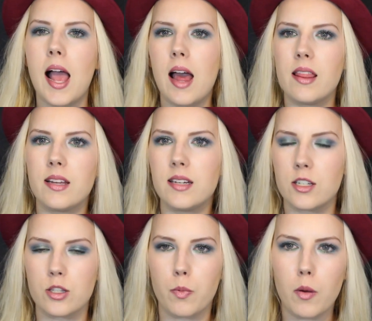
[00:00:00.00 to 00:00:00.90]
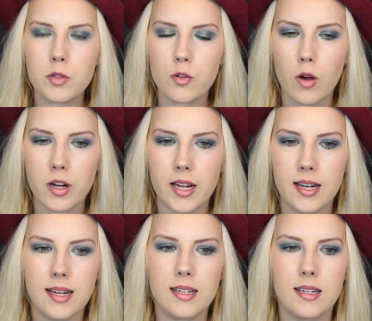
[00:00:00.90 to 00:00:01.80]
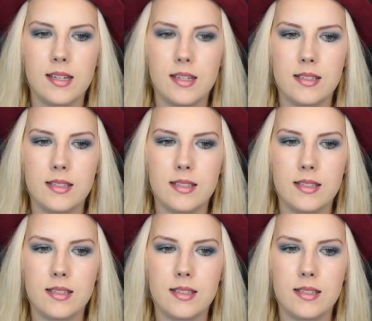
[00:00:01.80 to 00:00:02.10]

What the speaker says: and then there's the bomb squad, and then